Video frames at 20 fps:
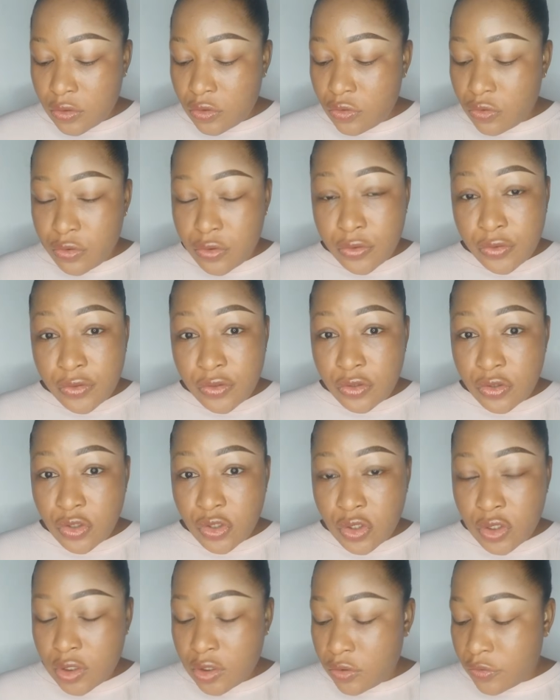Use a
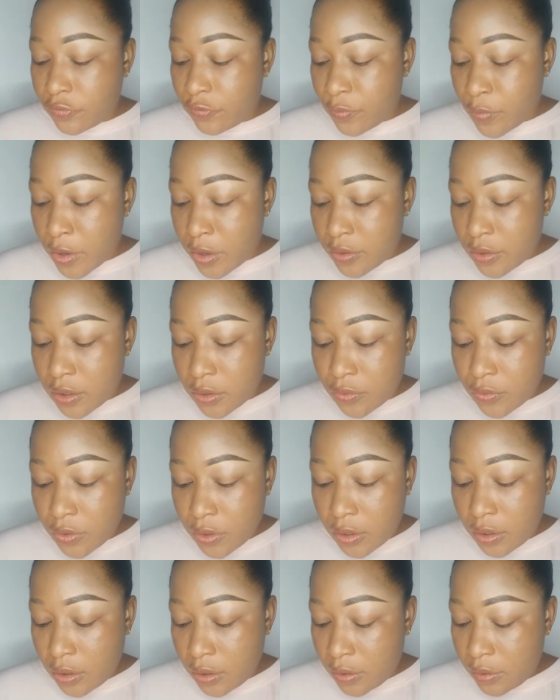shade of powder,
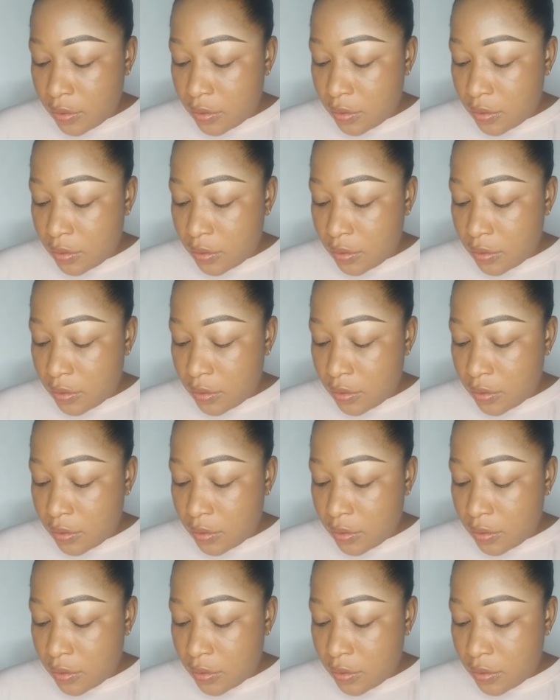okay?